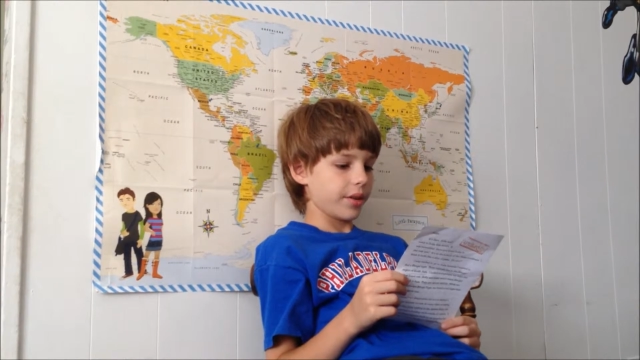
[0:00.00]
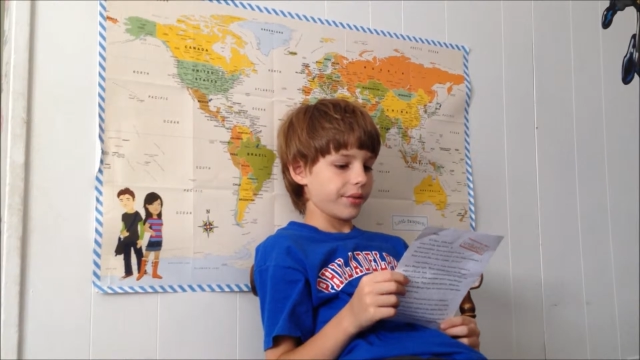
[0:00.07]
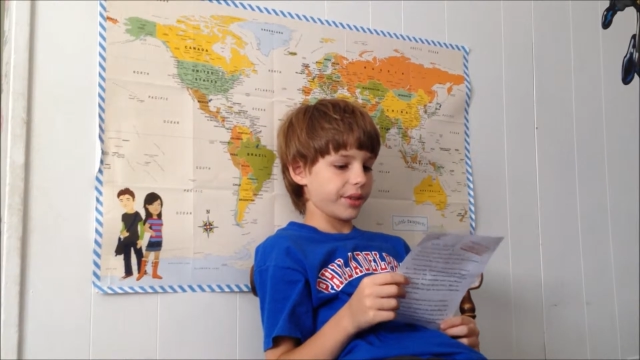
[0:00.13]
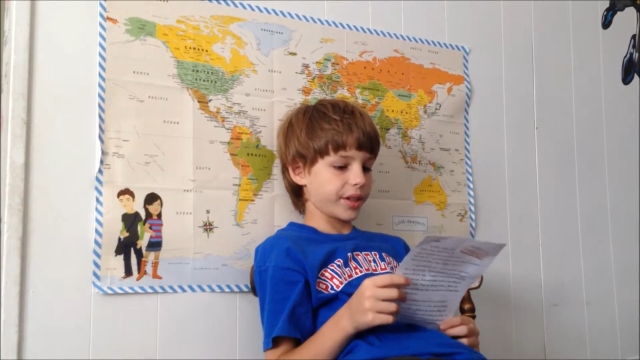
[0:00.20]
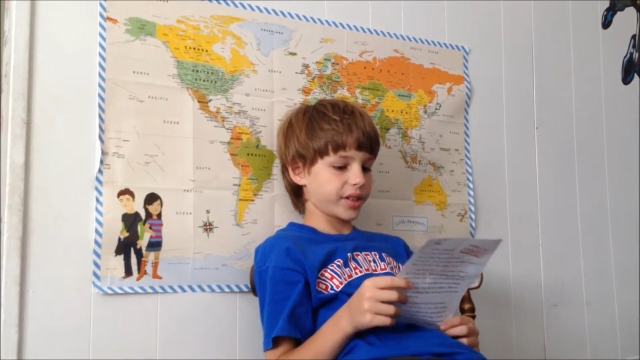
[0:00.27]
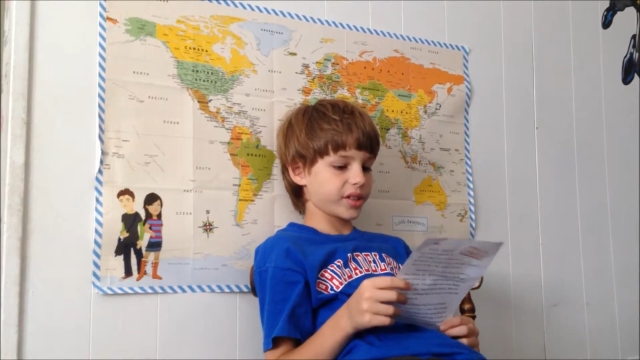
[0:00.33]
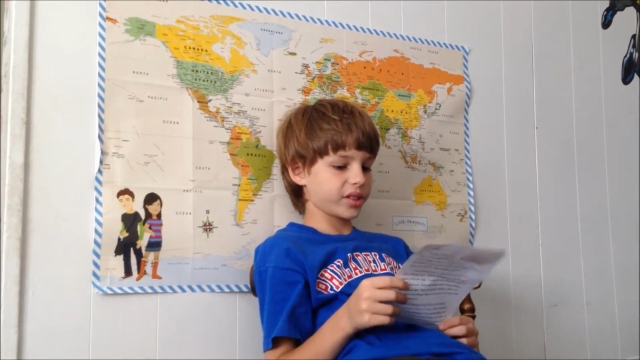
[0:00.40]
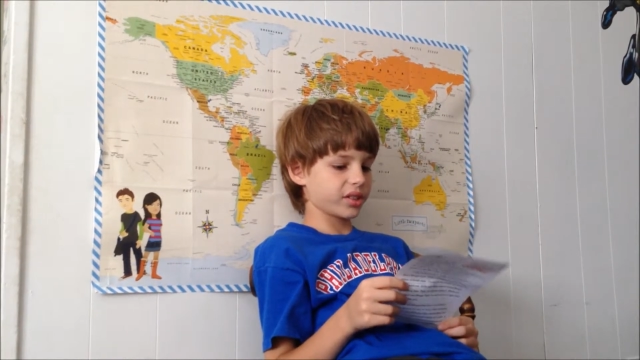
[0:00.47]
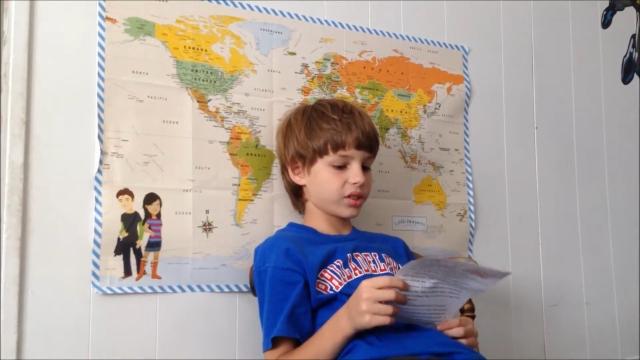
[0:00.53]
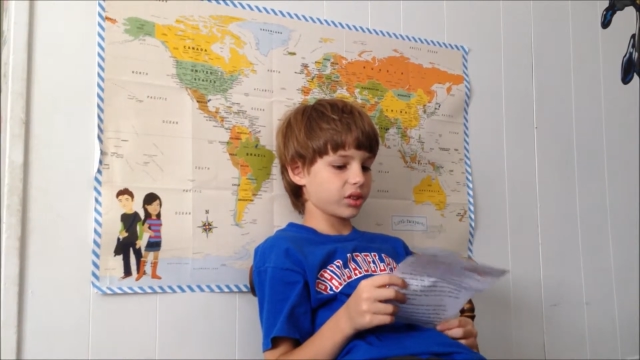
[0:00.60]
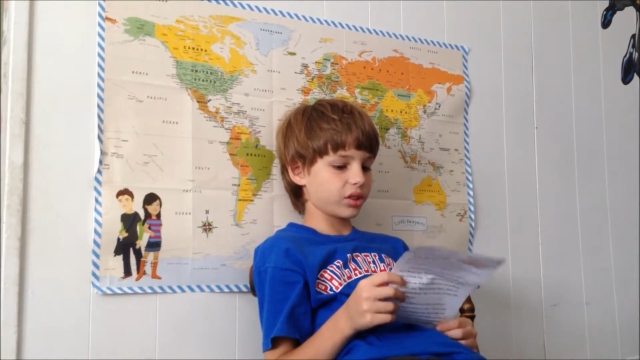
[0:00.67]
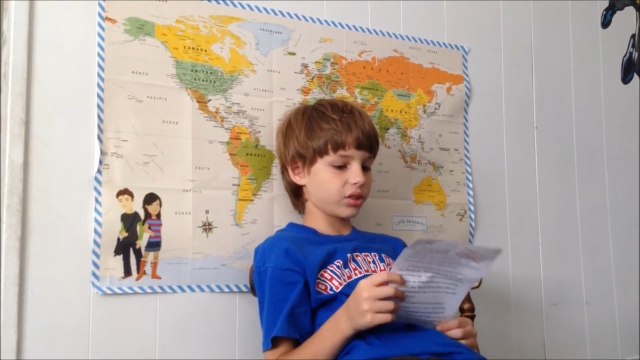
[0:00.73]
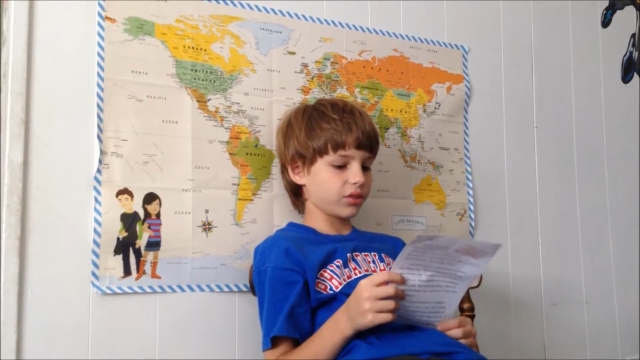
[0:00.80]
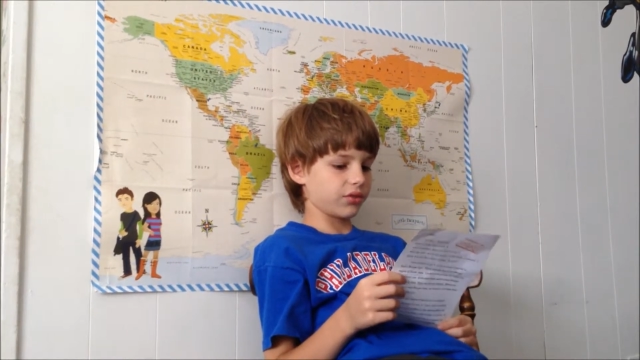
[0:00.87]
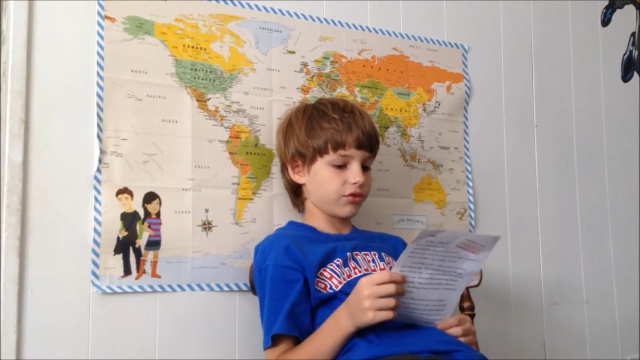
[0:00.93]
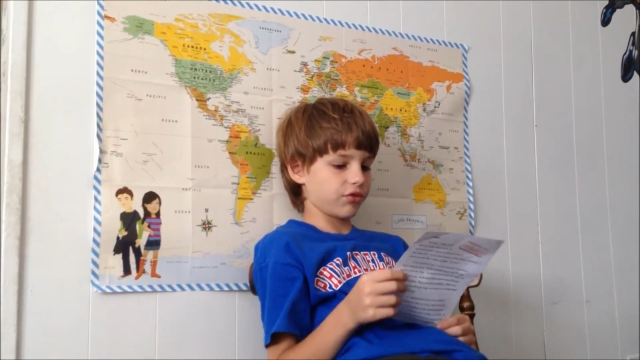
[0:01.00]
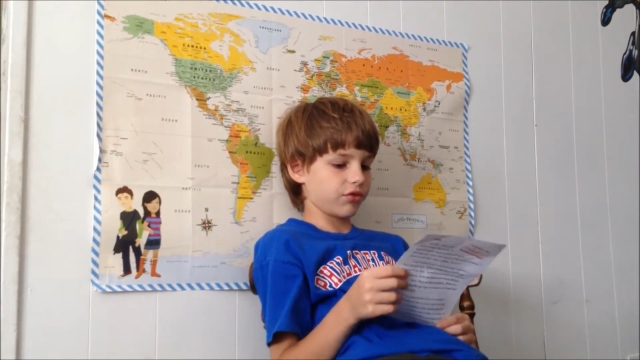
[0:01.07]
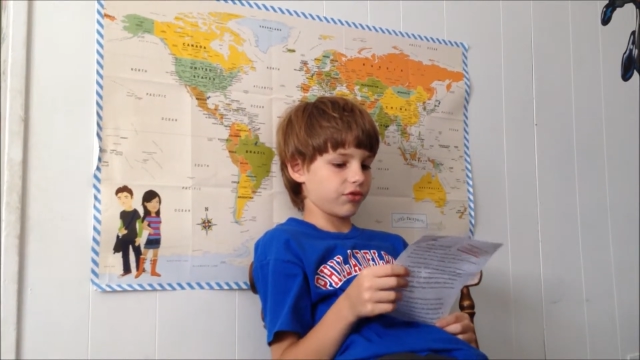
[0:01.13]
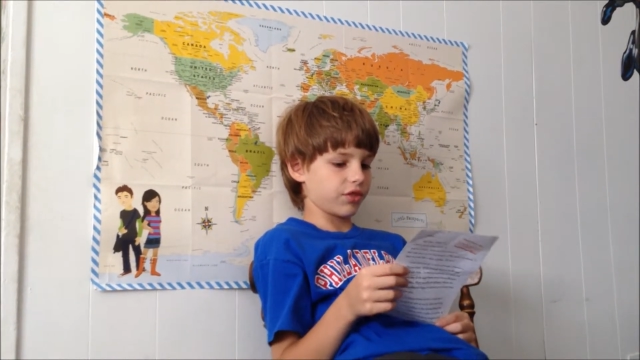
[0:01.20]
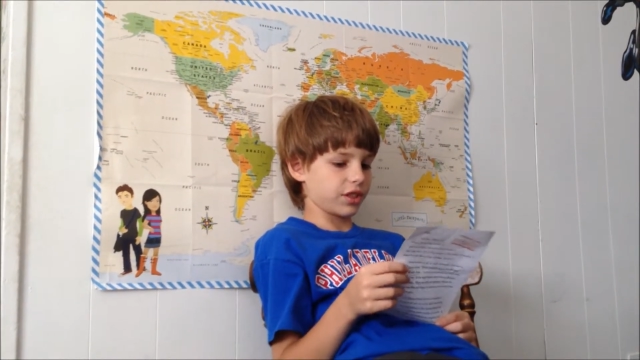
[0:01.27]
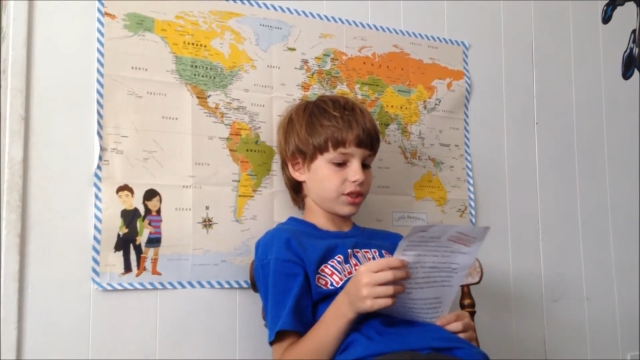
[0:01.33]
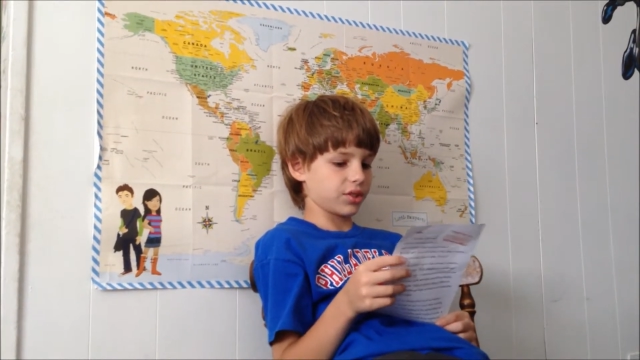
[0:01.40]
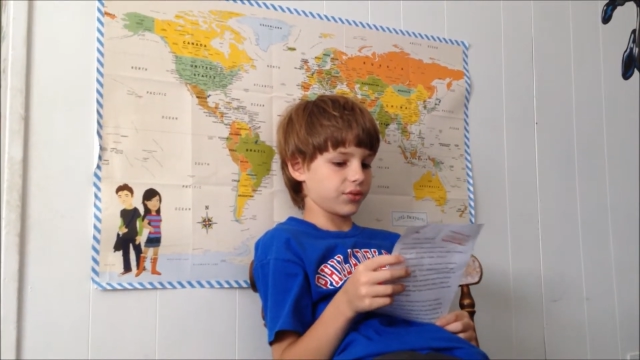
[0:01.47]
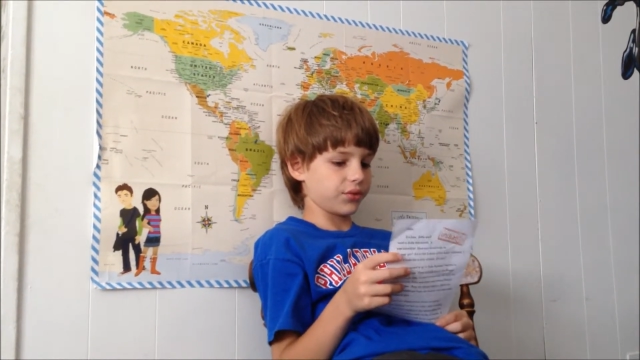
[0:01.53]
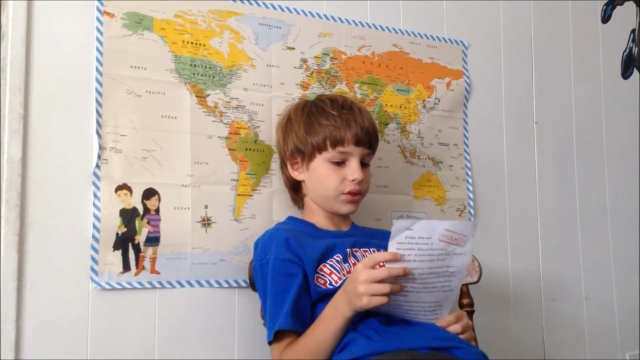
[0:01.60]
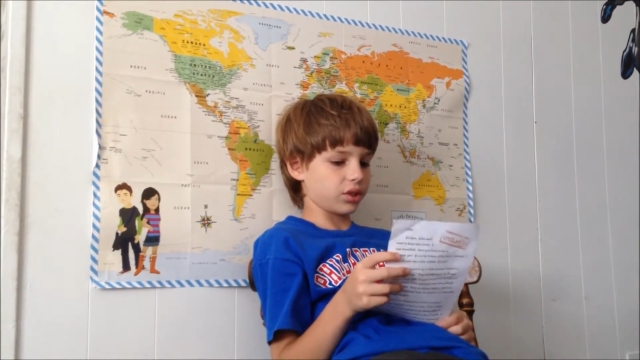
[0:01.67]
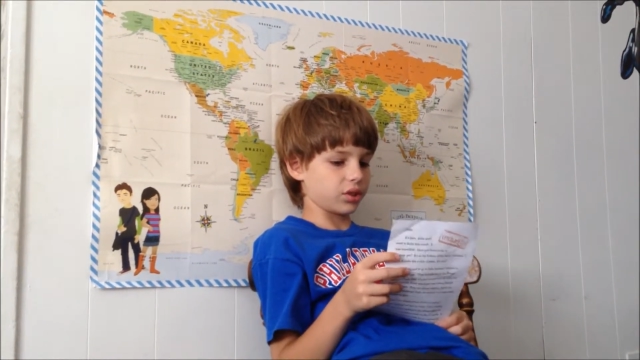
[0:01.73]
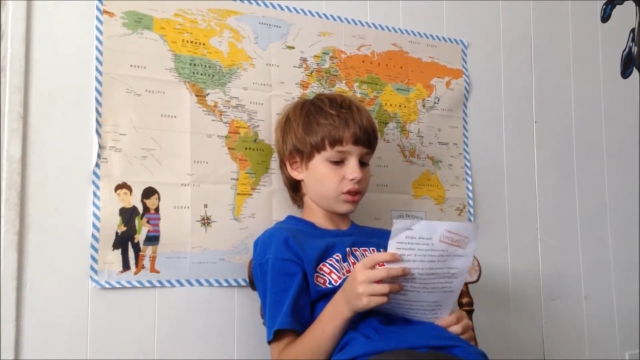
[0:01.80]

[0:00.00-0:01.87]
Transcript: We also saw a festival